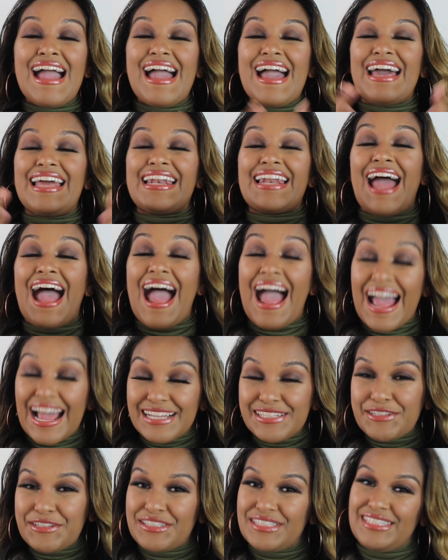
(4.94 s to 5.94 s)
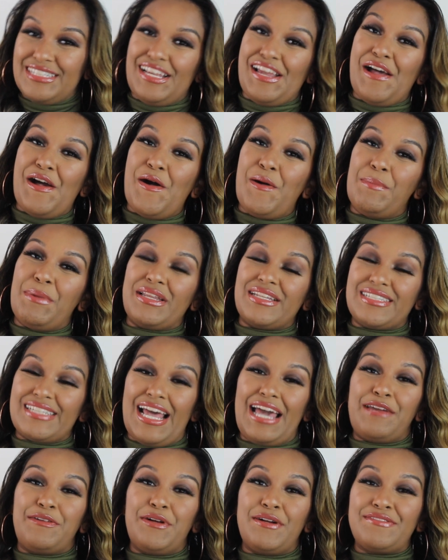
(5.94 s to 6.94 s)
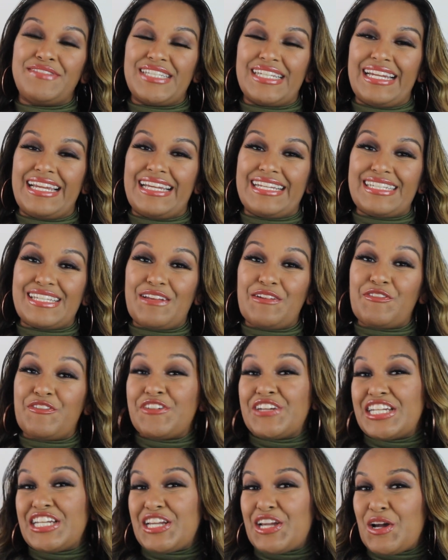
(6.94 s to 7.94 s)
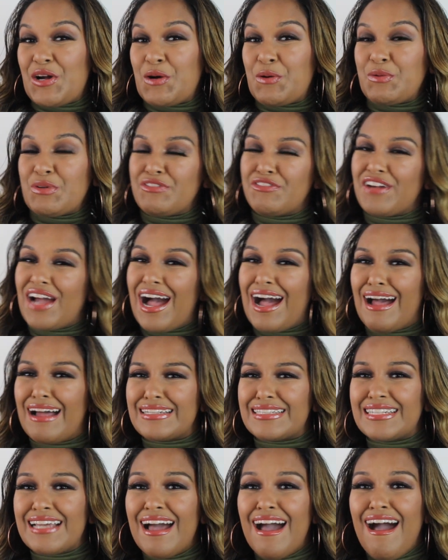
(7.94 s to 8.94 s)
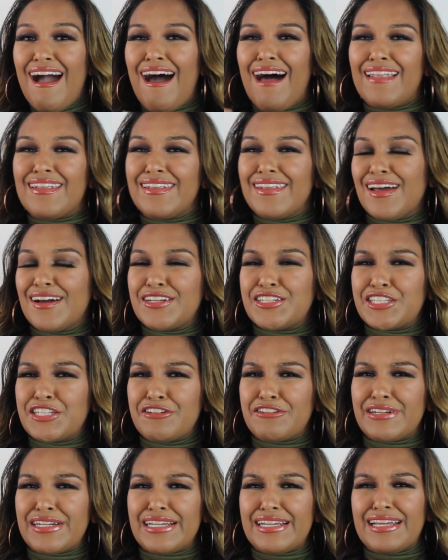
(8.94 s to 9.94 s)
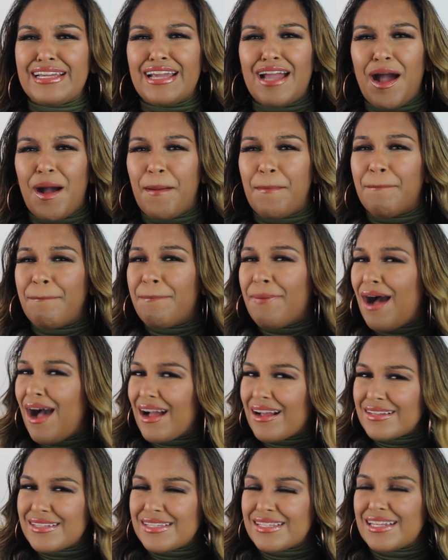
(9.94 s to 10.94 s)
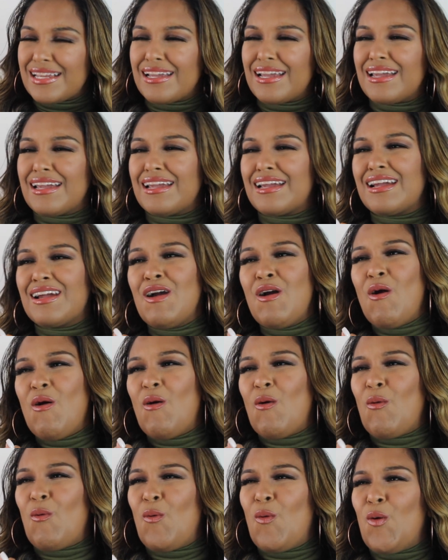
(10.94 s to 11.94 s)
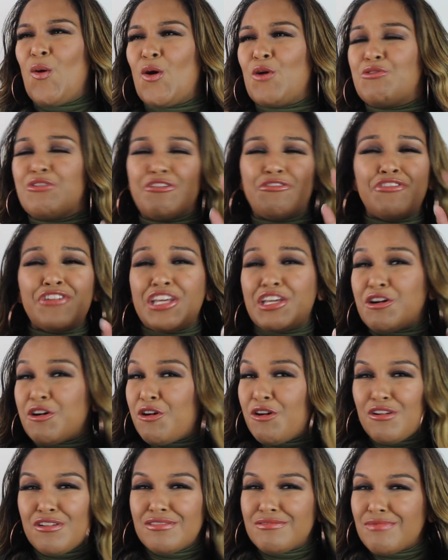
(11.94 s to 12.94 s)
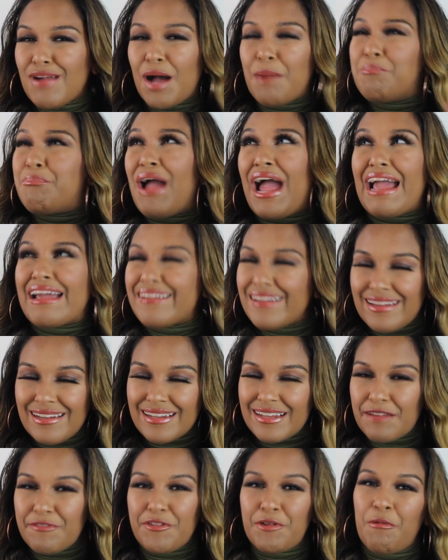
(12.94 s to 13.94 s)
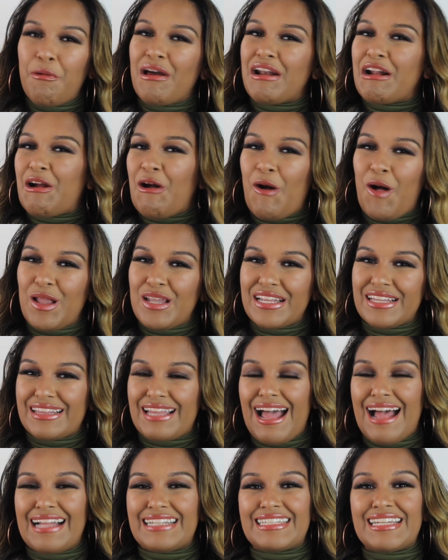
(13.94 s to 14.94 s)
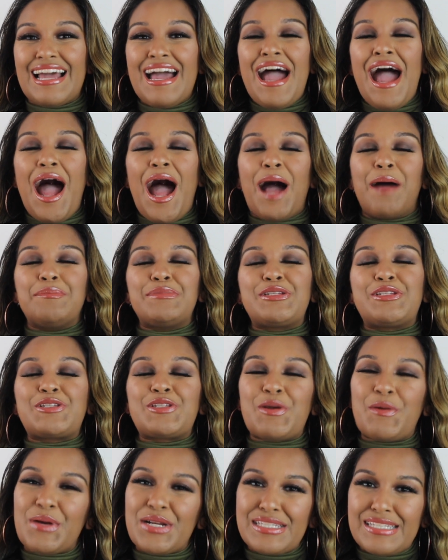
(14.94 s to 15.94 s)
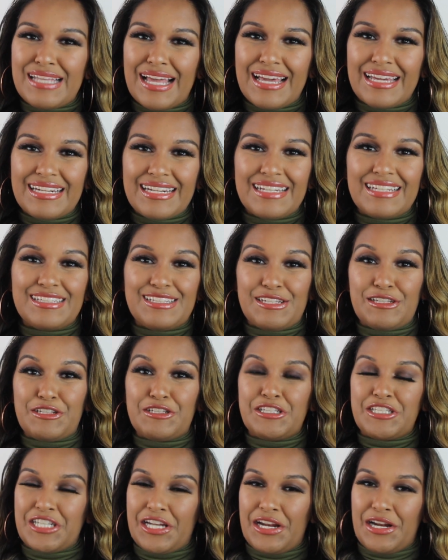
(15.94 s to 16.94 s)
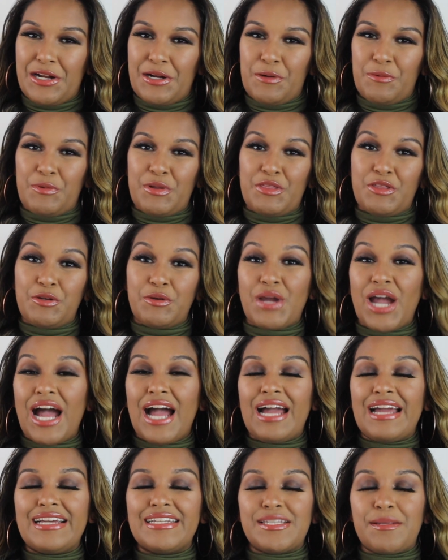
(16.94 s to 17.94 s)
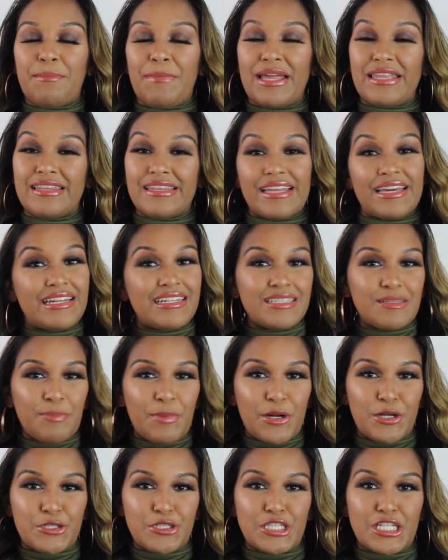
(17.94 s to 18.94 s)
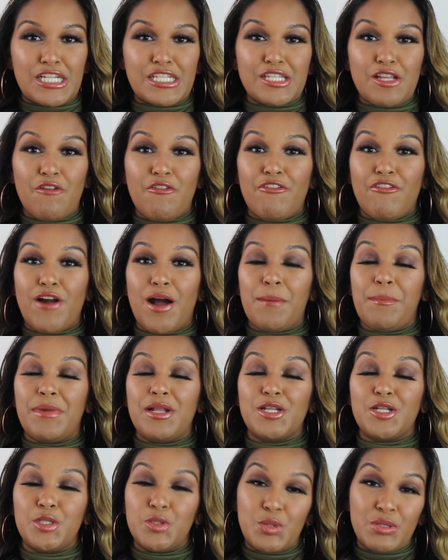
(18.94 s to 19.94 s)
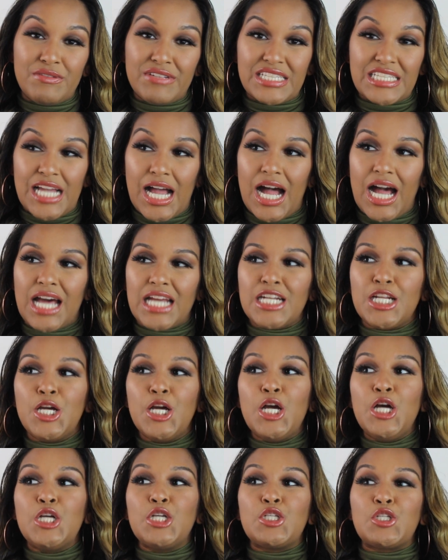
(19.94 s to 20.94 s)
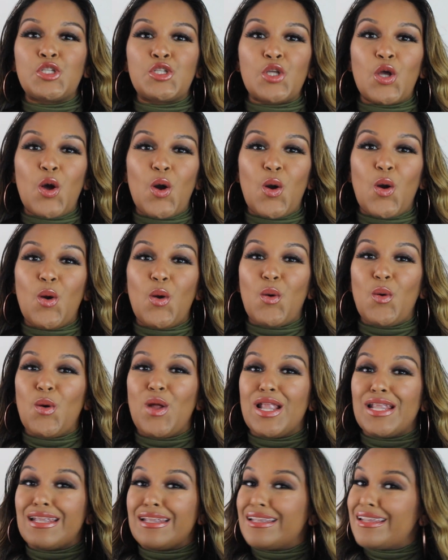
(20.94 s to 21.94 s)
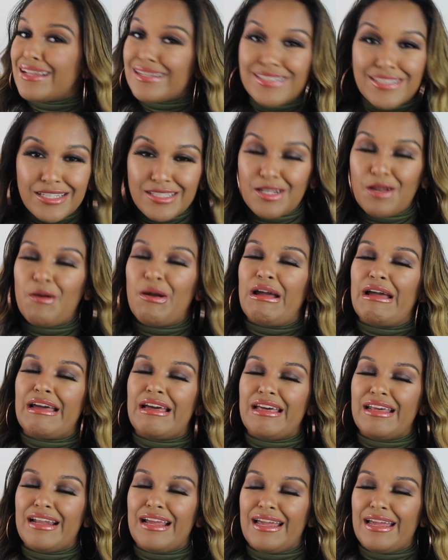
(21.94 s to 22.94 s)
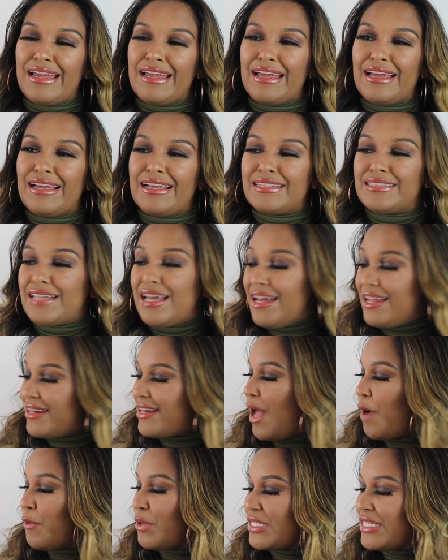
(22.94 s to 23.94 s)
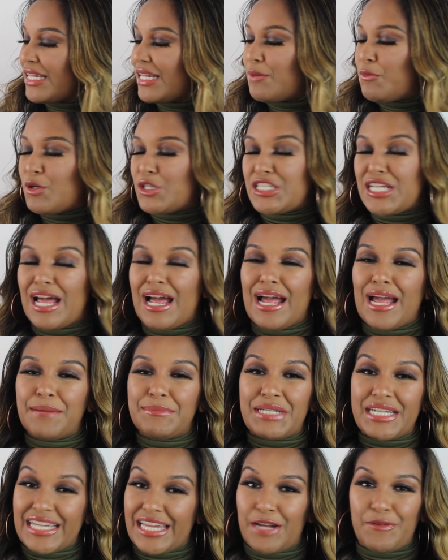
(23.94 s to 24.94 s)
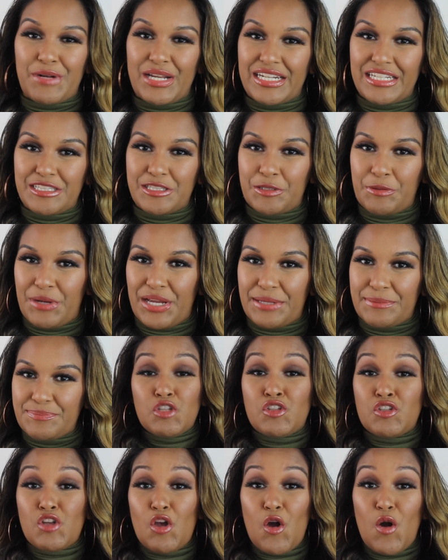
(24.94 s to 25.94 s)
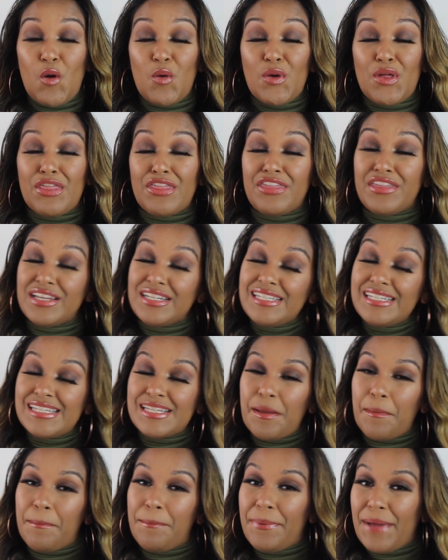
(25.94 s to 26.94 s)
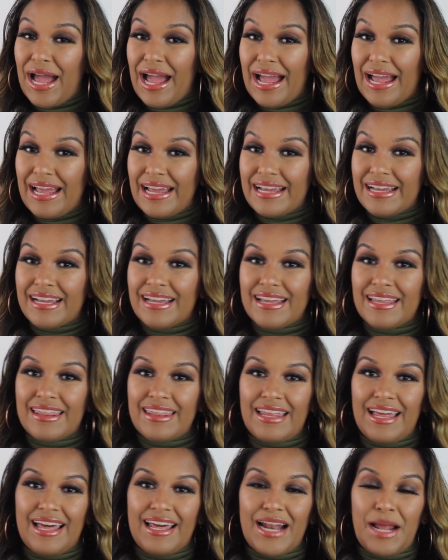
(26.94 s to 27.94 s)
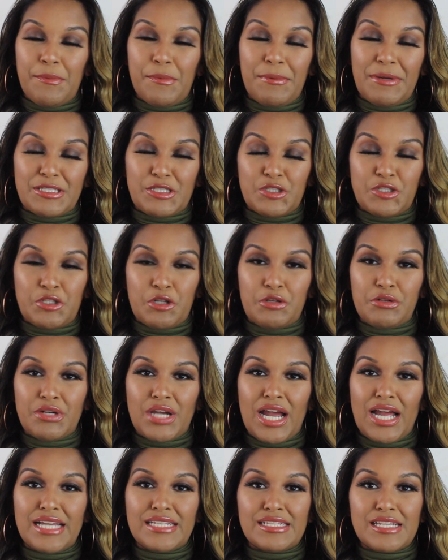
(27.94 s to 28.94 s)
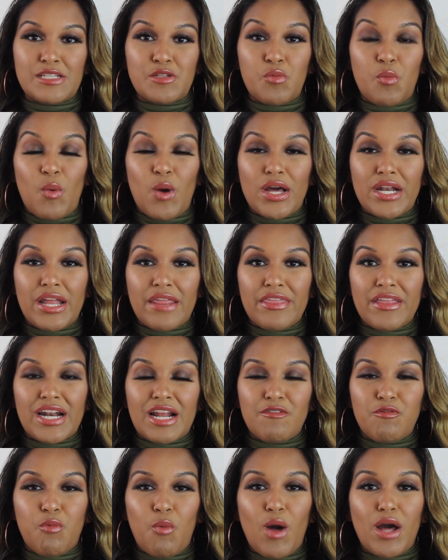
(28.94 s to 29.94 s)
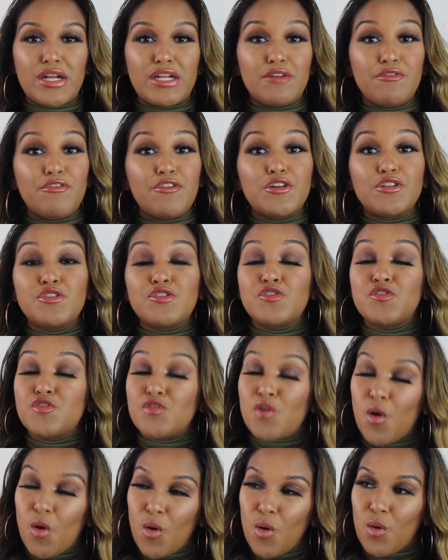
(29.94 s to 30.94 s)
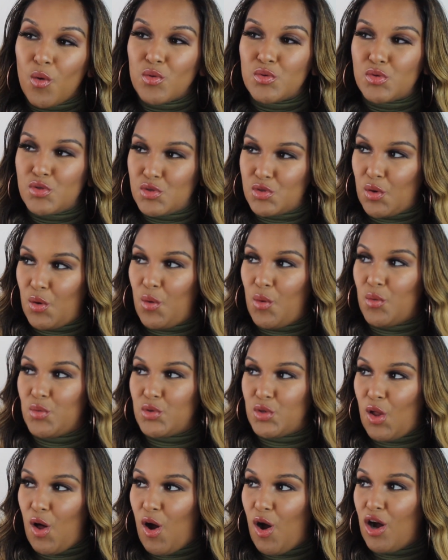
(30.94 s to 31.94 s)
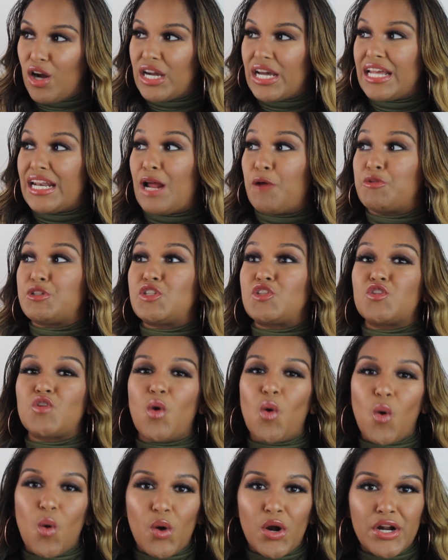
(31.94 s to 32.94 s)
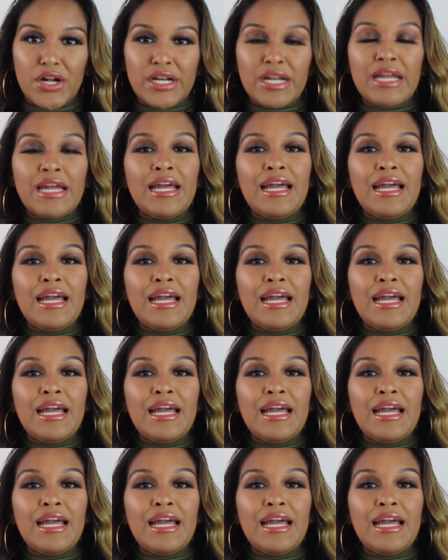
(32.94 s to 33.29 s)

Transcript: and as you can tell by the title of today's video, we've got a luxury unboxing or reveal, unbagging if you want to call it that. I'm so excited to share with you guys my latest purchase from Louis Vuitton. So let's just go ahead and not waste any more time and get right into it. So this bag that I'm about to show you guys is one that I've wanted for so long, and I was torn